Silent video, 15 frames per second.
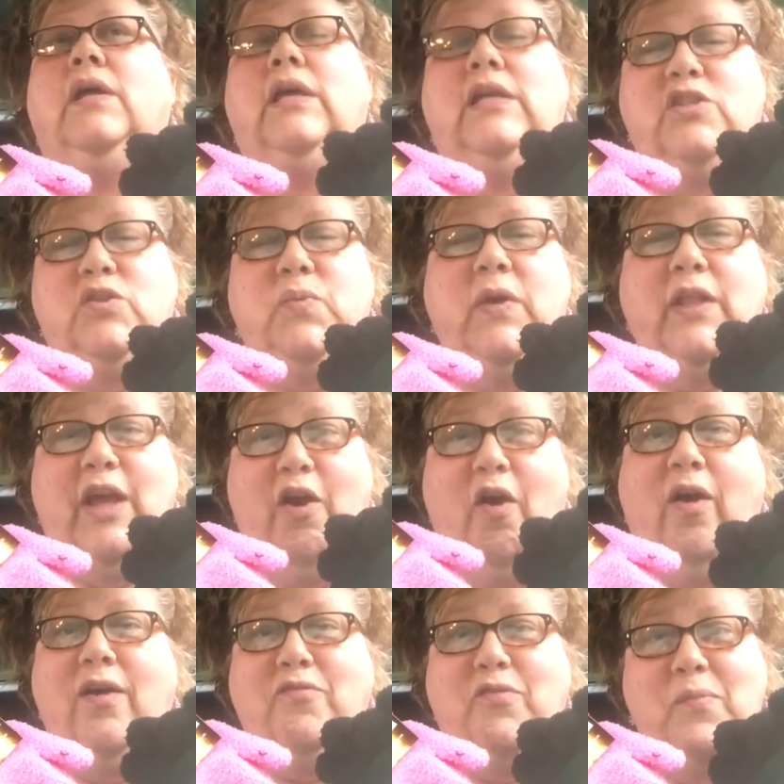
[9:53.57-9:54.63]
it's really
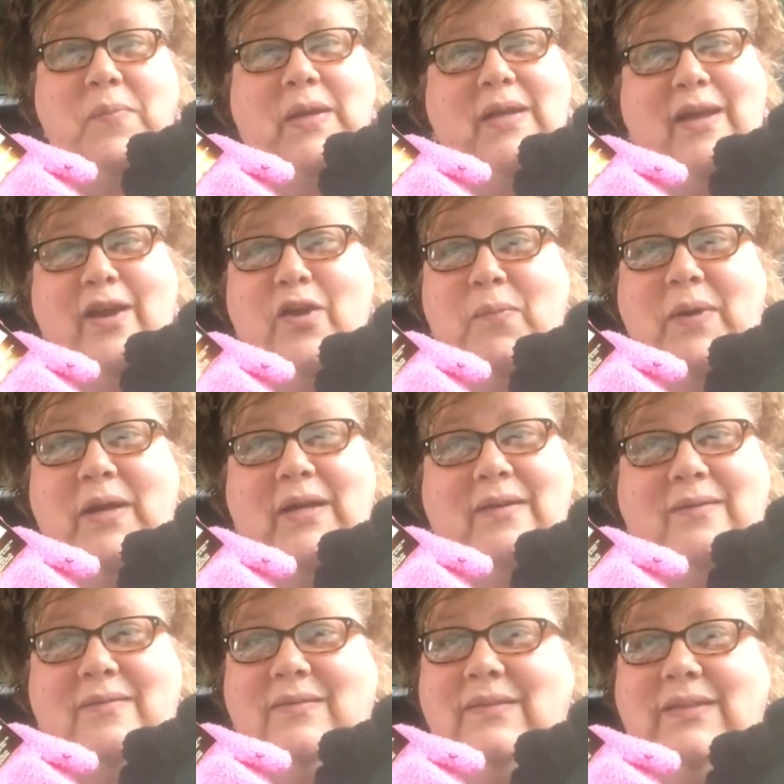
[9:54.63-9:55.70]
hard for me to hear my
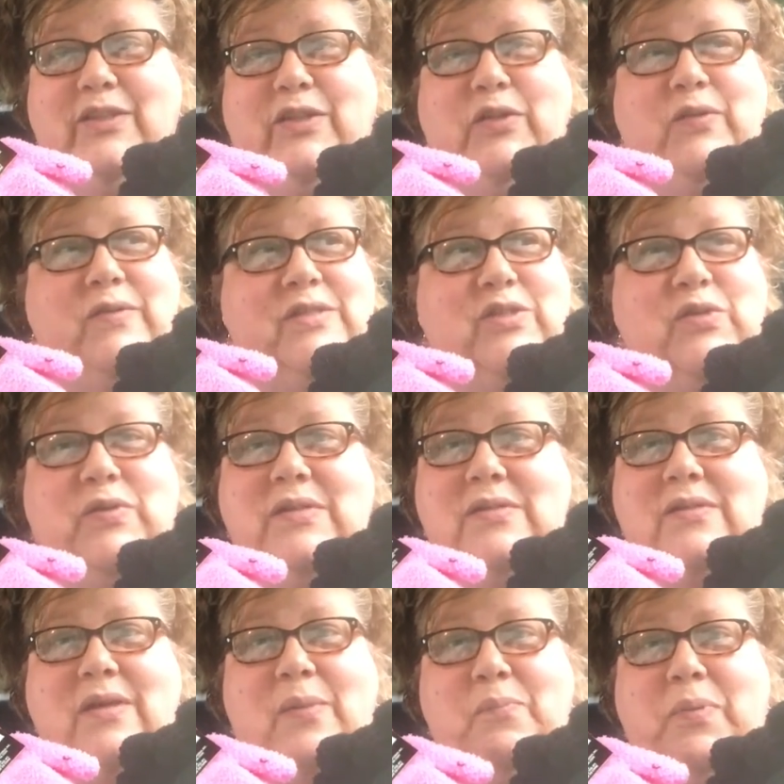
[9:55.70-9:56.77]
little
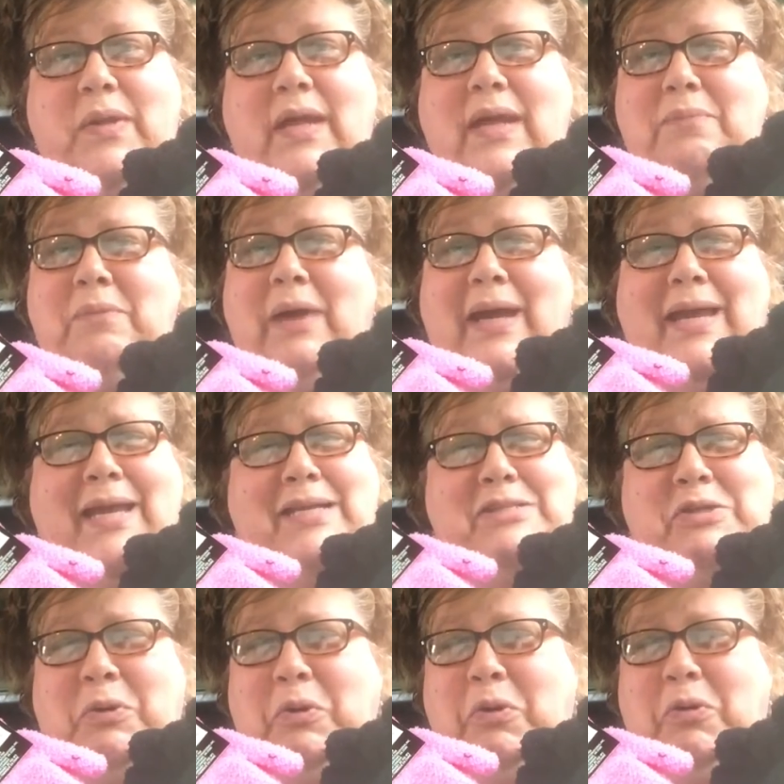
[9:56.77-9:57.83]
students complain, my hands
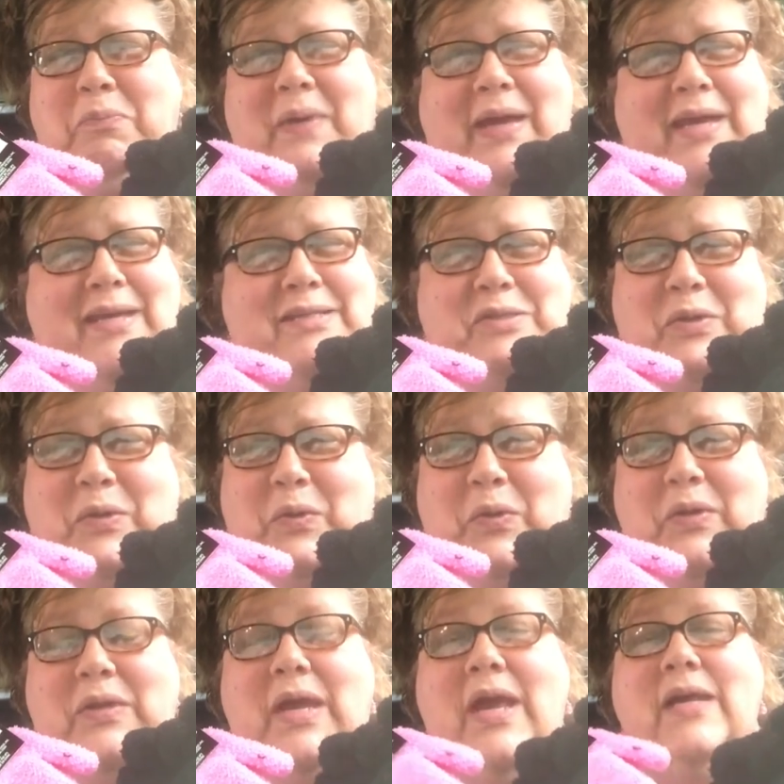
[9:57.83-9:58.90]
are cold, my hands are
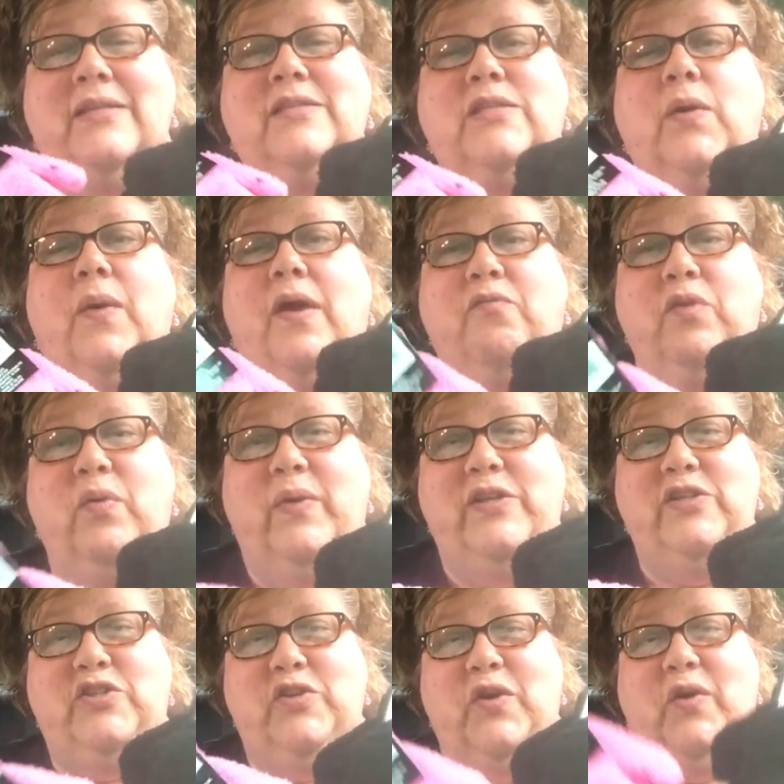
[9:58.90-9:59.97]
cold. So every
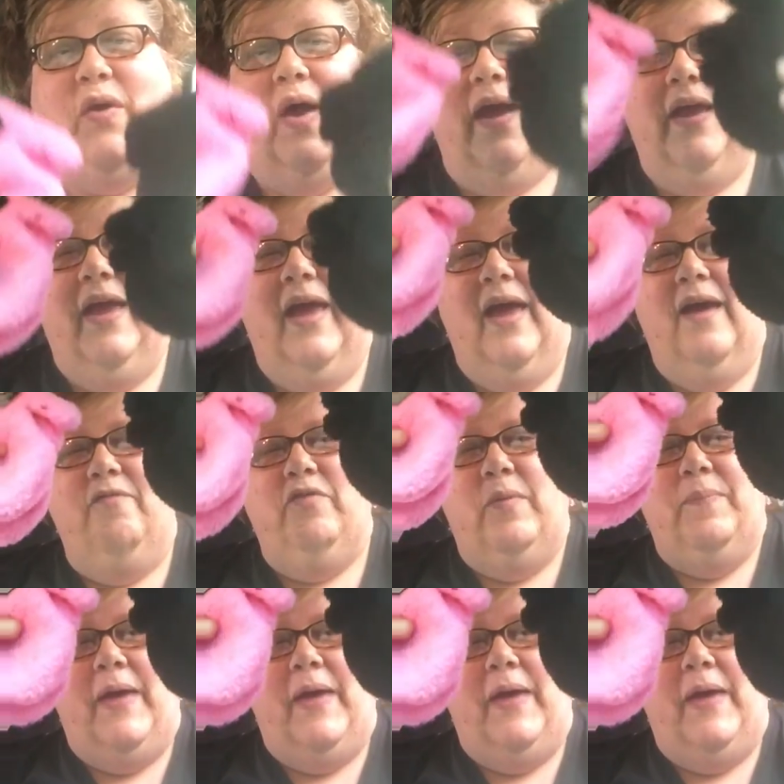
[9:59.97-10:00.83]
winter I have a